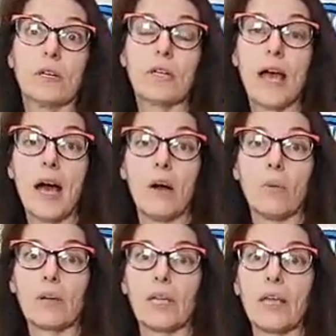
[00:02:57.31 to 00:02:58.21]
Yeah,
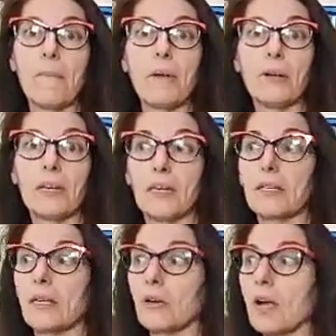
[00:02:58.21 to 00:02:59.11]
working at
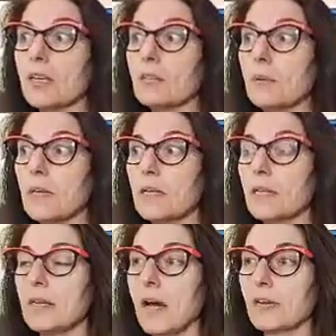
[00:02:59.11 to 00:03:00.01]
Meredith. And her husband is a
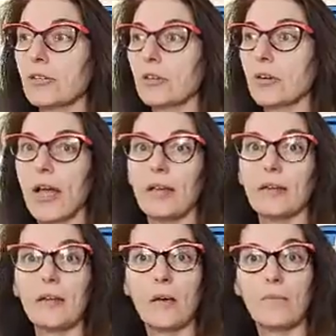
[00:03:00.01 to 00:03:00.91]
doctor
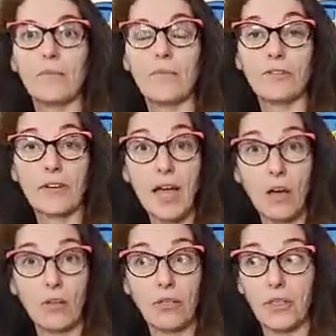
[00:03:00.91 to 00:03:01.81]
at Frederick
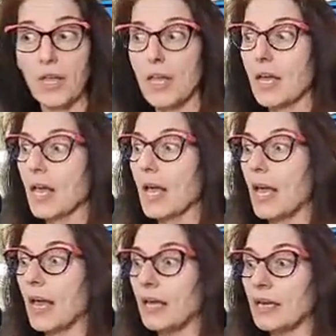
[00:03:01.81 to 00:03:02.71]
Health. Yeah.
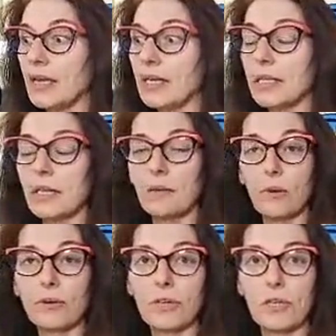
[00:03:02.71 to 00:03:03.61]
And he's in the
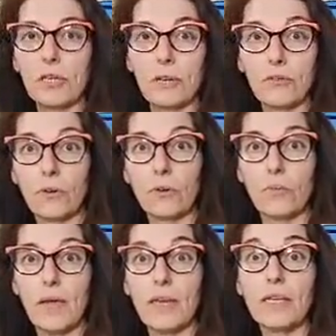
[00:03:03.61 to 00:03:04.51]
emergency
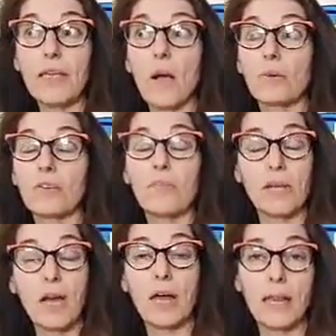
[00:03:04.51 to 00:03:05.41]
room, and his hours have
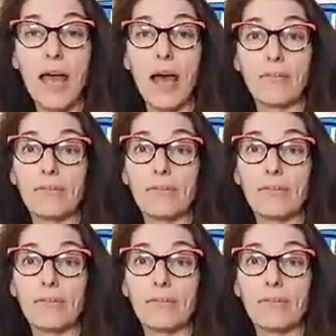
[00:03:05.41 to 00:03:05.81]
been cut in half.